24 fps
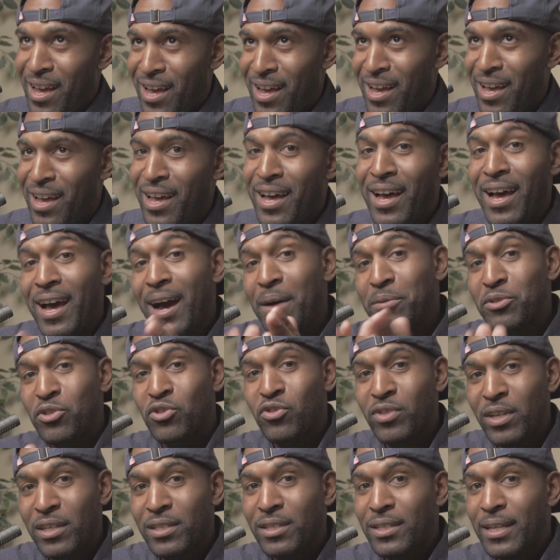I was
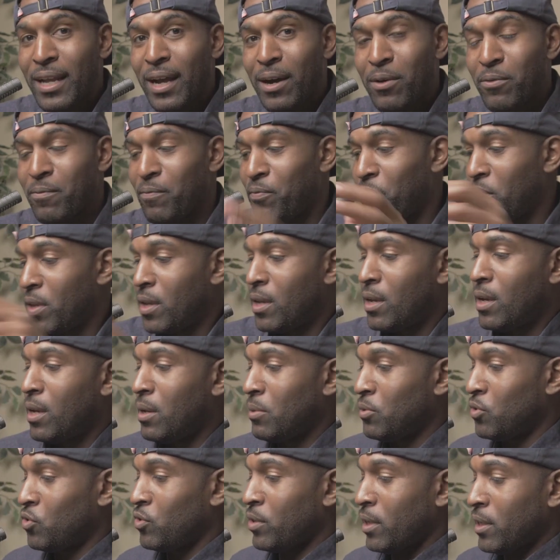stressed out.
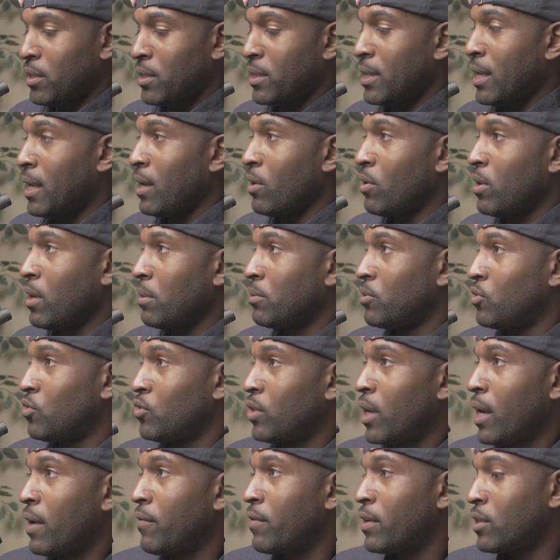I was
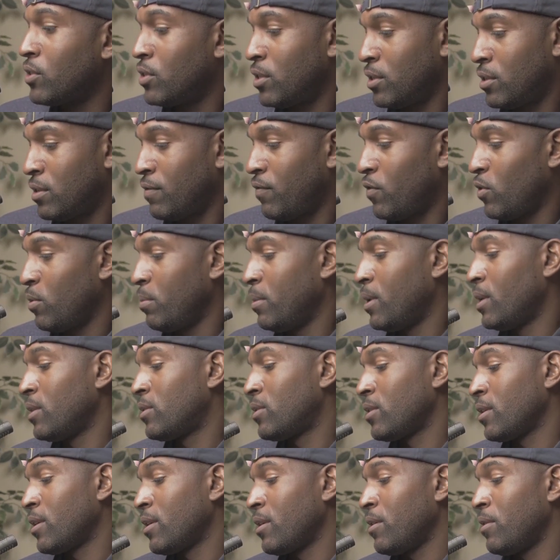driving just a few minutes
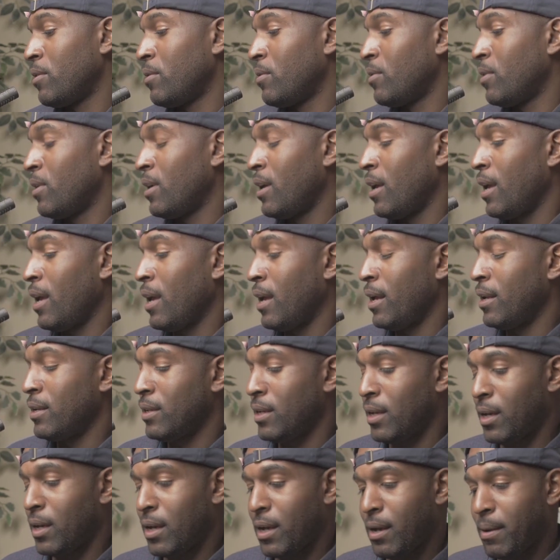ago, and
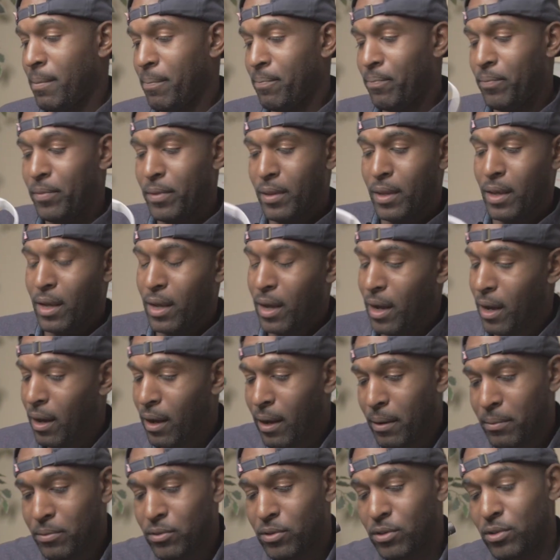I was
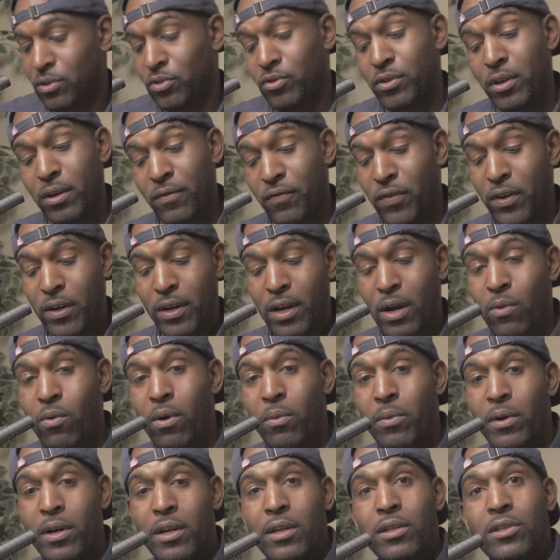just trying to figure out what we're
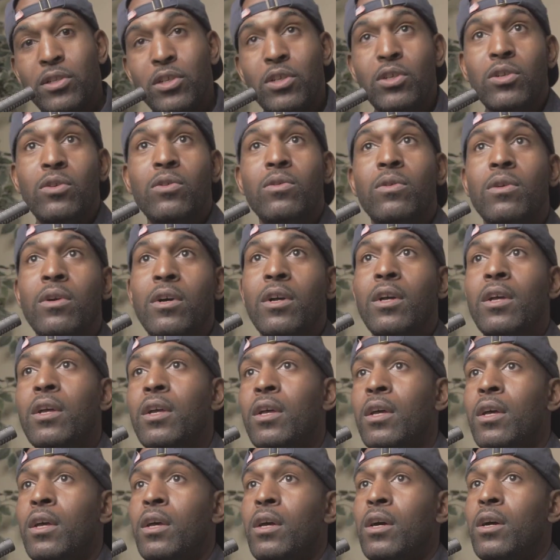gonna do.
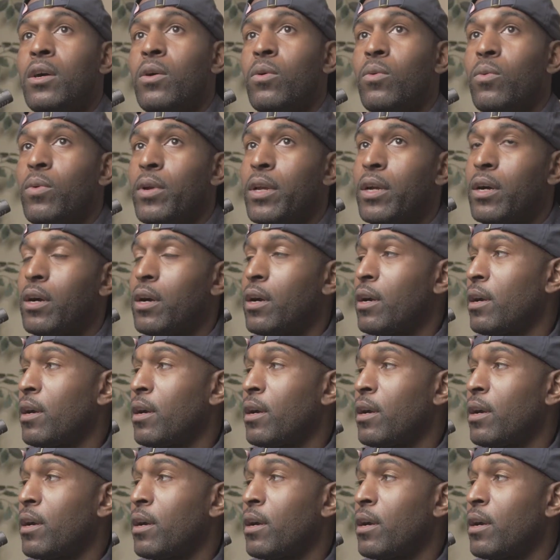We are.